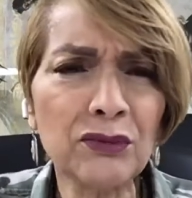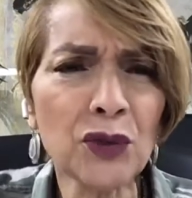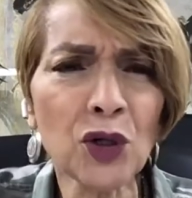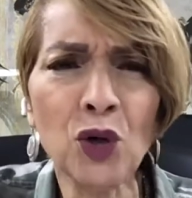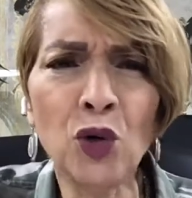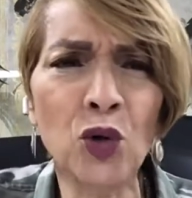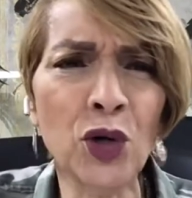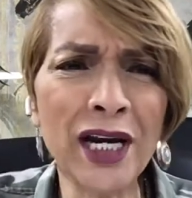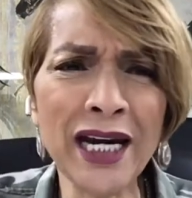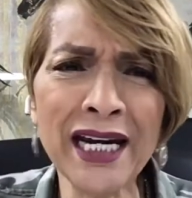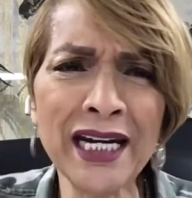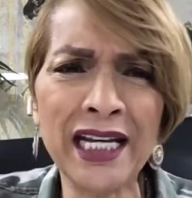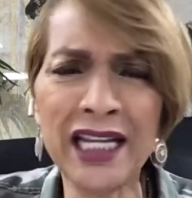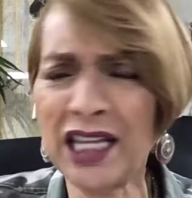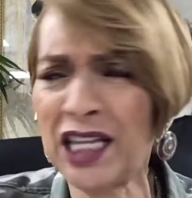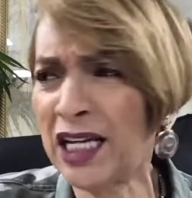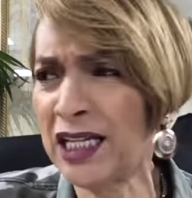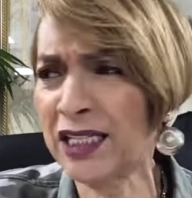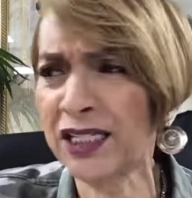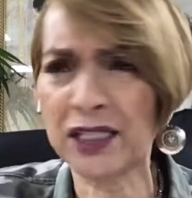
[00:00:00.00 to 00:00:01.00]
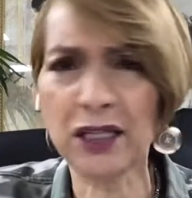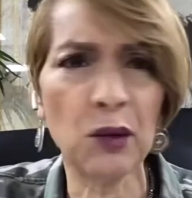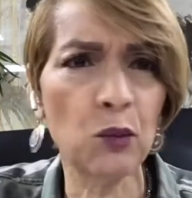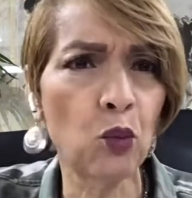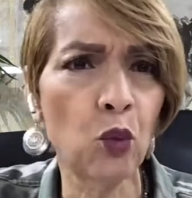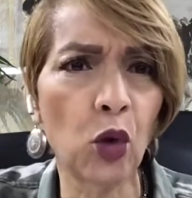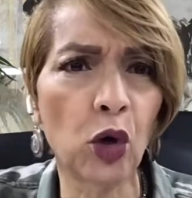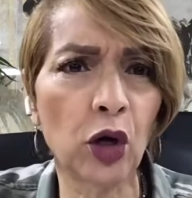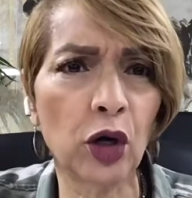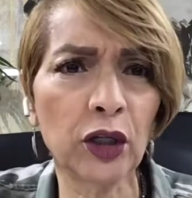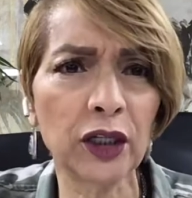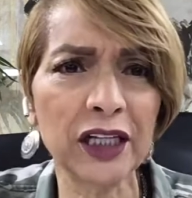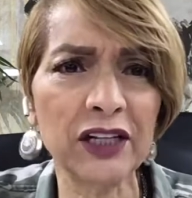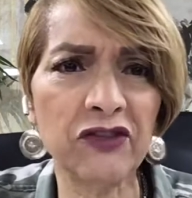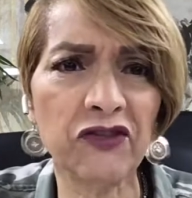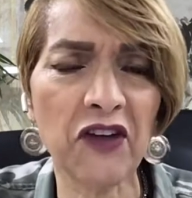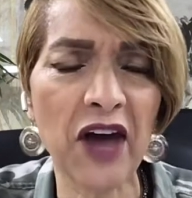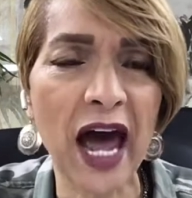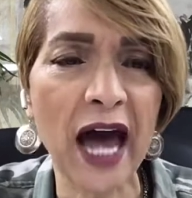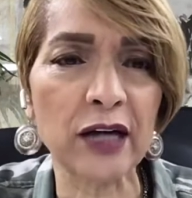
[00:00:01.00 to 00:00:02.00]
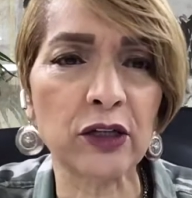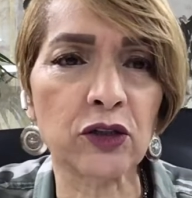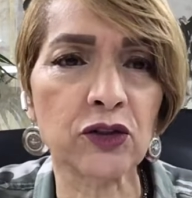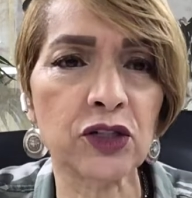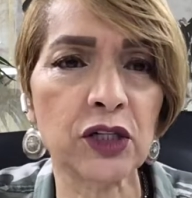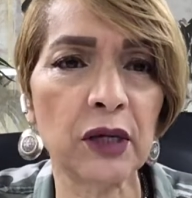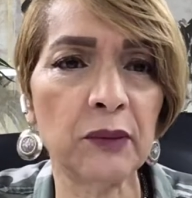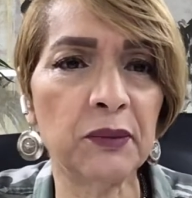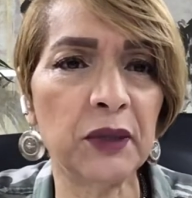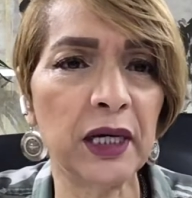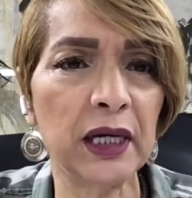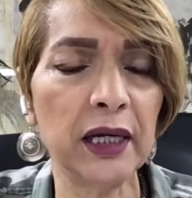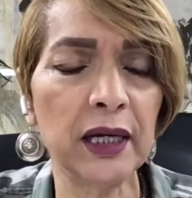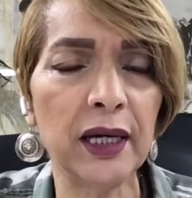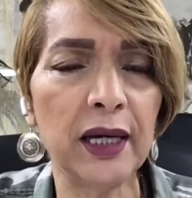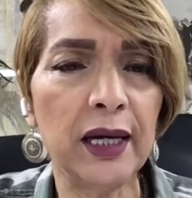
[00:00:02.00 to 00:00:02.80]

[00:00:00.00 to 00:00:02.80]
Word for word: or anything, some worldly fact or something,